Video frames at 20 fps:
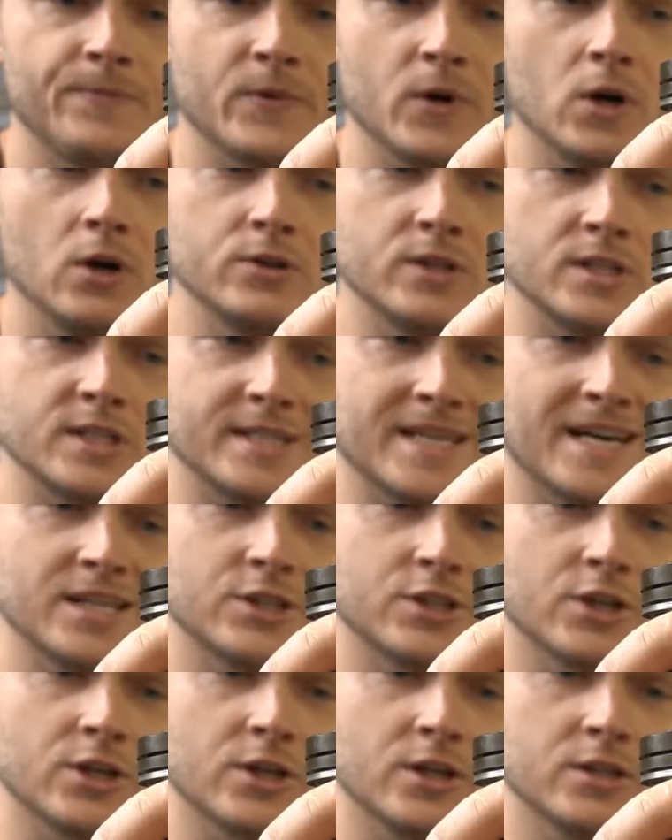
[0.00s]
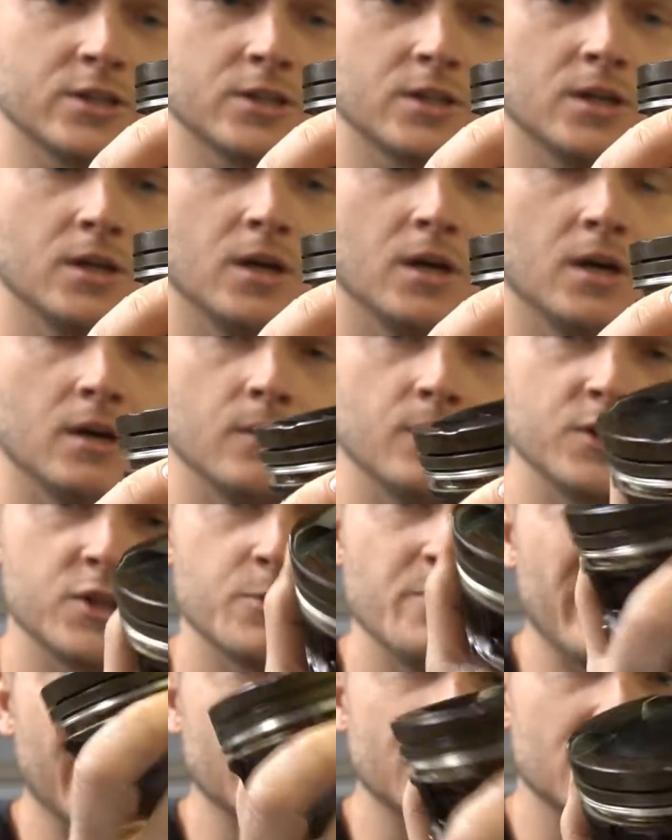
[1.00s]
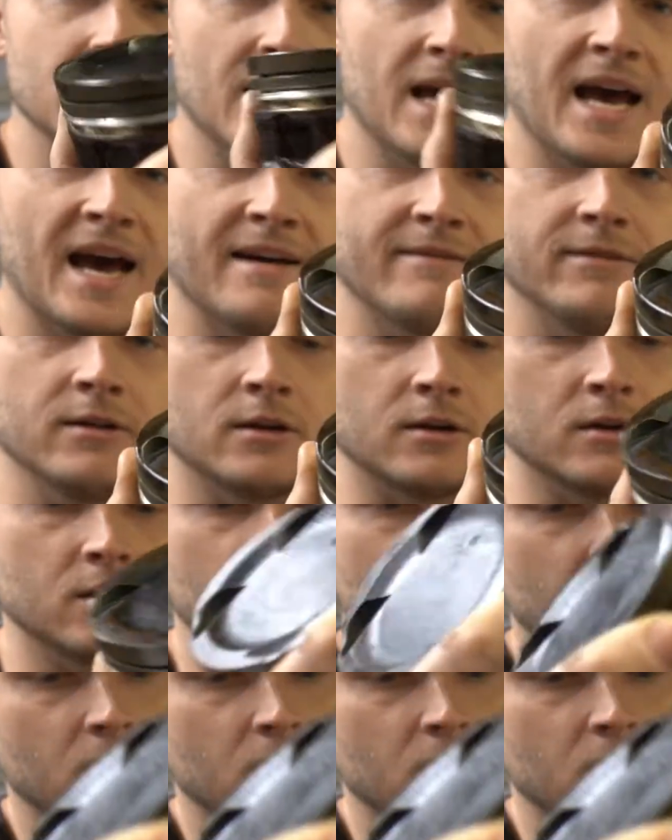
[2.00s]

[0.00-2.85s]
on the side skirts, which makes it heavier.